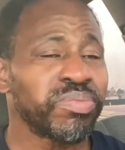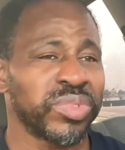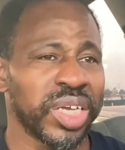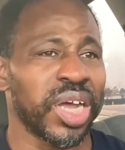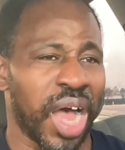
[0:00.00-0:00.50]

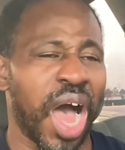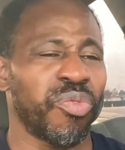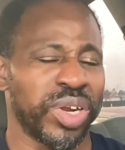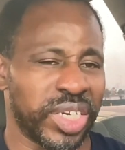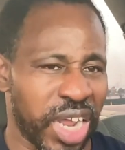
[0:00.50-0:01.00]
yeah, I
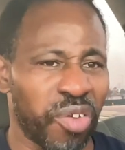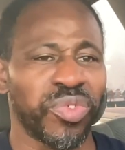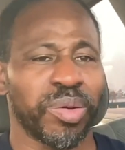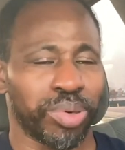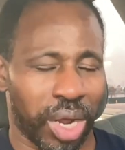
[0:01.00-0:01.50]
would
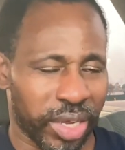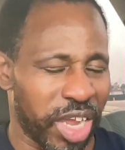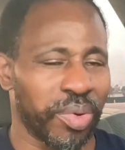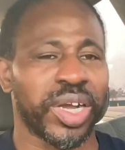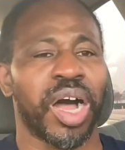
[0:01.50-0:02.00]
definitely block
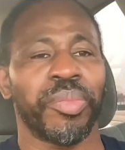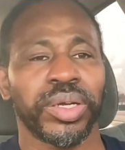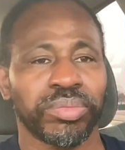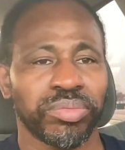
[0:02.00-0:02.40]
every comment.